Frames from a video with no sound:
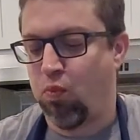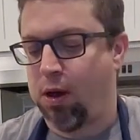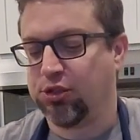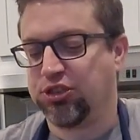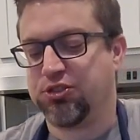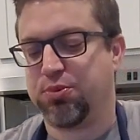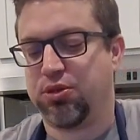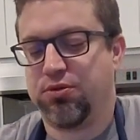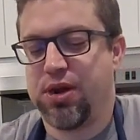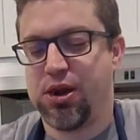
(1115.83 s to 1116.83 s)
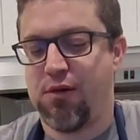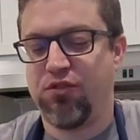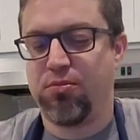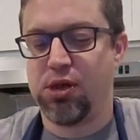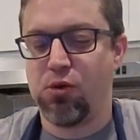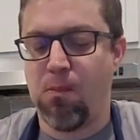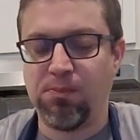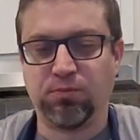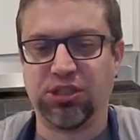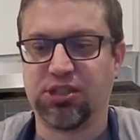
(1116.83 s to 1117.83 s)
I was just pulling right off the bone.
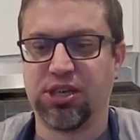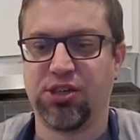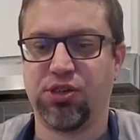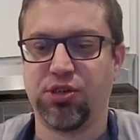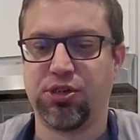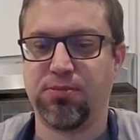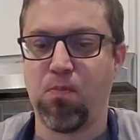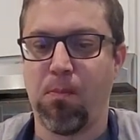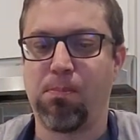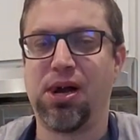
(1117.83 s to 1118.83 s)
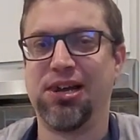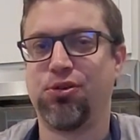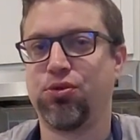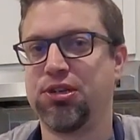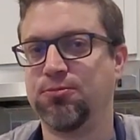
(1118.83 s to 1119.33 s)
It's got a good, mild